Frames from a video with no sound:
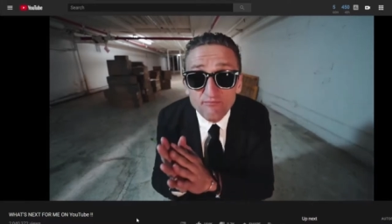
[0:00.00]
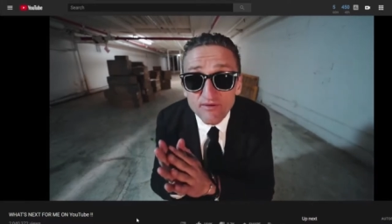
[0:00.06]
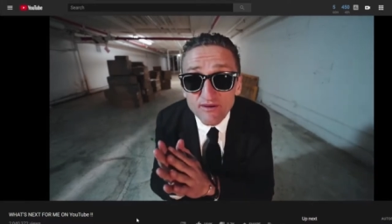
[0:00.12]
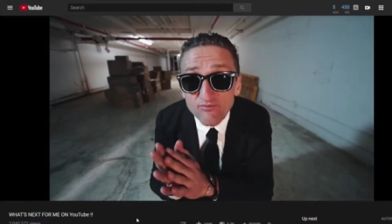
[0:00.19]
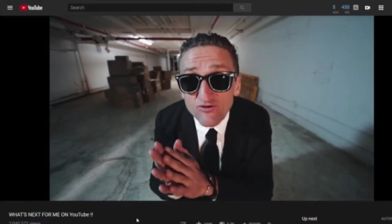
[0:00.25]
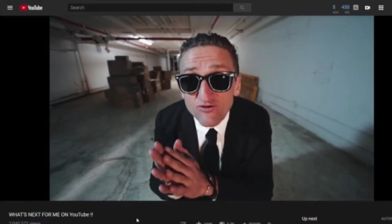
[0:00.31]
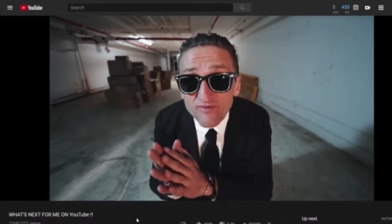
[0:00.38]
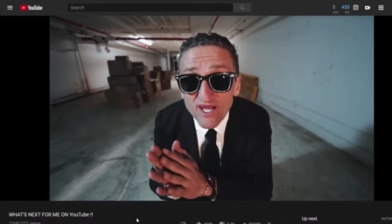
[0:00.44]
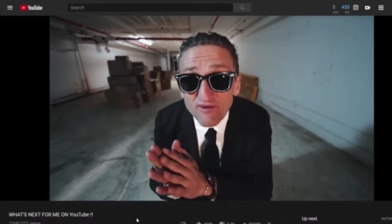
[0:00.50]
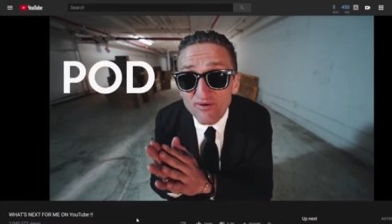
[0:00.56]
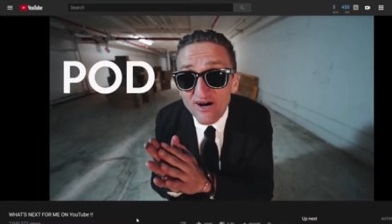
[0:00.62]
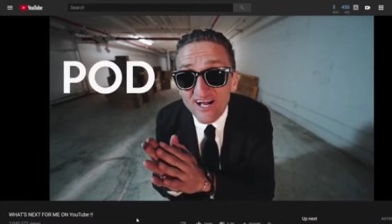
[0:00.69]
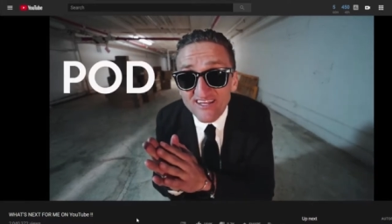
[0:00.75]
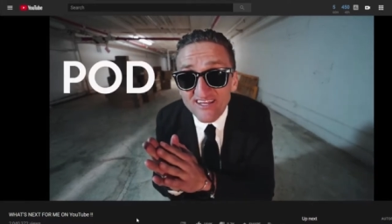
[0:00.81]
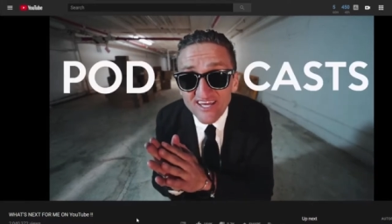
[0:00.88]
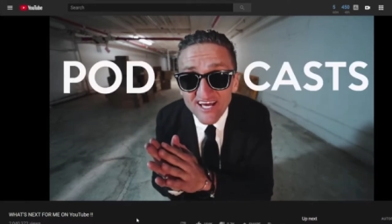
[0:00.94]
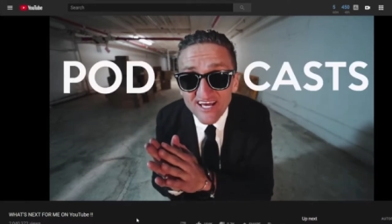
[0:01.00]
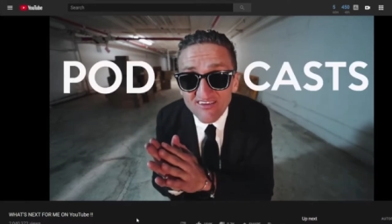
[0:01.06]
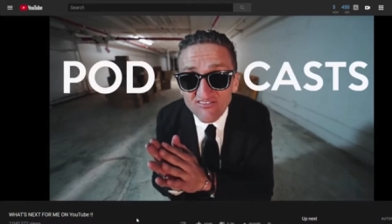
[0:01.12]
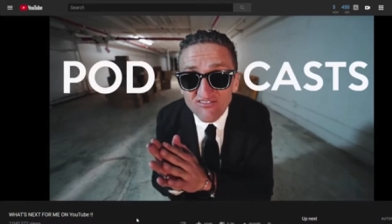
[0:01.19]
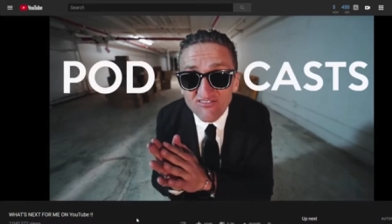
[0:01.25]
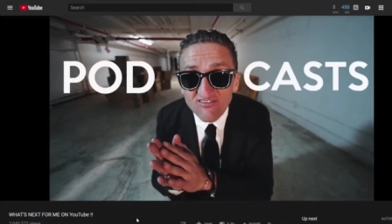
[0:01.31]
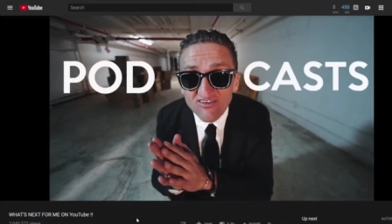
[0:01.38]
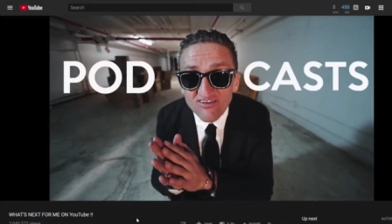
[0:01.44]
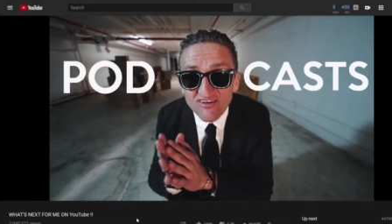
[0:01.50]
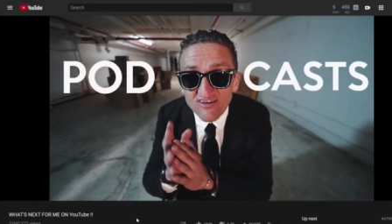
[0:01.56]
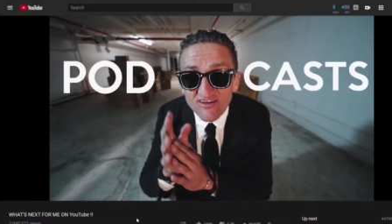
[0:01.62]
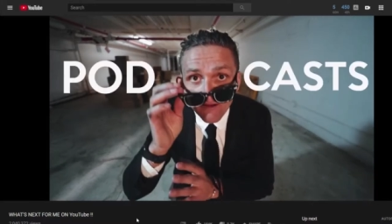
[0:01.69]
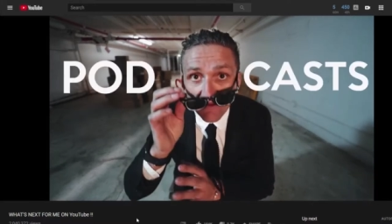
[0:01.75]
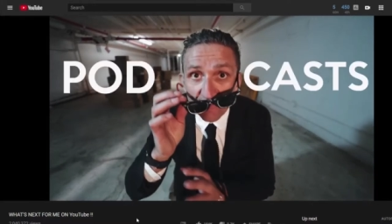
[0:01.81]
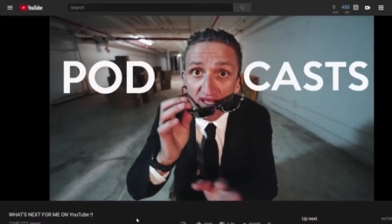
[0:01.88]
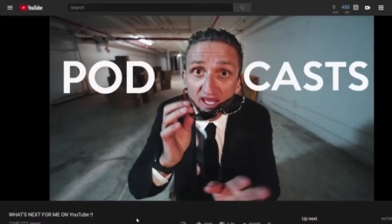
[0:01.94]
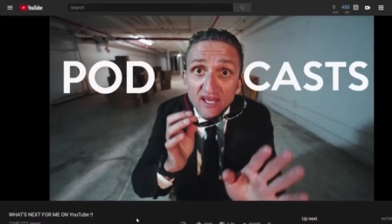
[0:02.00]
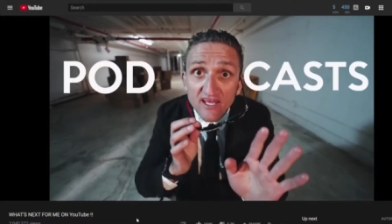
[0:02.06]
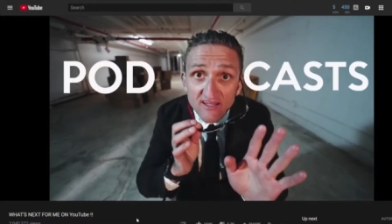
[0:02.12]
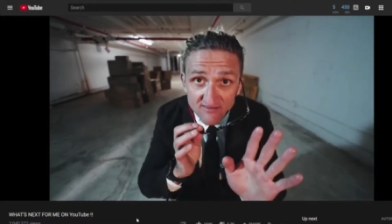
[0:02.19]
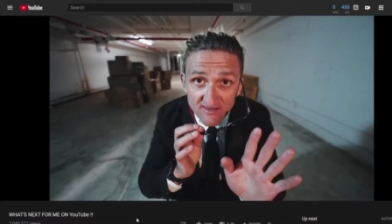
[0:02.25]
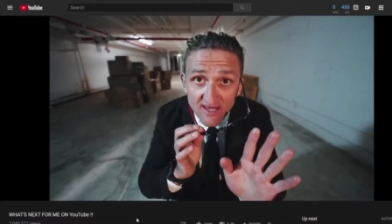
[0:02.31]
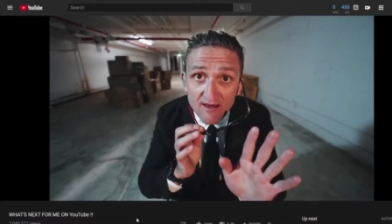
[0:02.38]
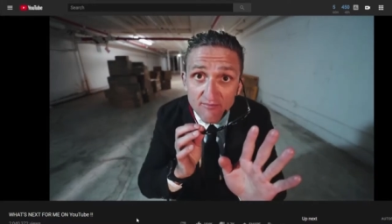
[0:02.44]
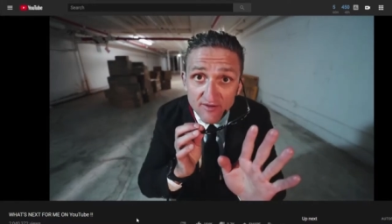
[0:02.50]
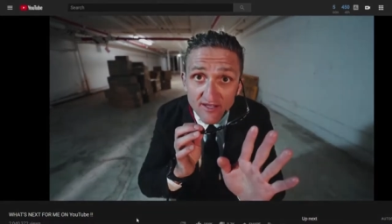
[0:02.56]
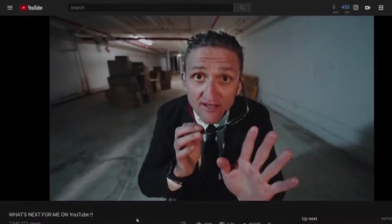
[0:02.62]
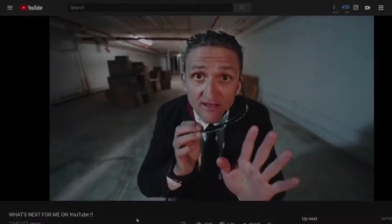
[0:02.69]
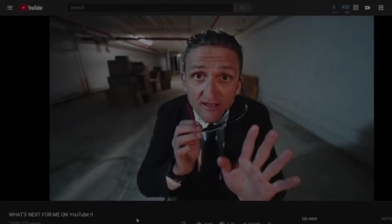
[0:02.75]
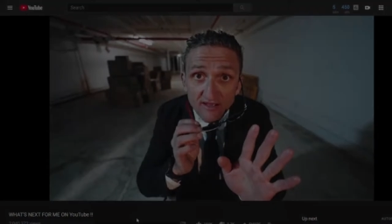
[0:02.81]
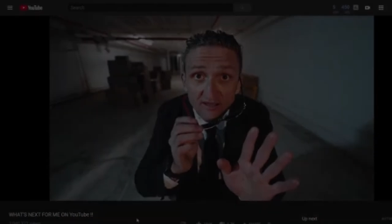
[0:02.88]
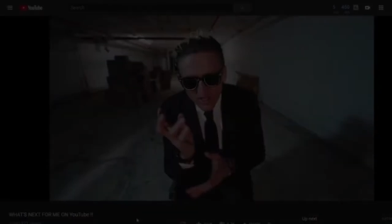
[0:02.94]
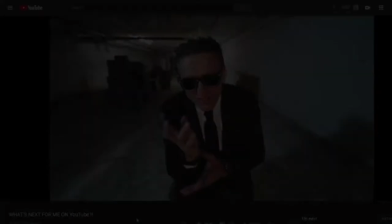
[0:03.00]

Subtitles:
people who make podcasts. It's happening.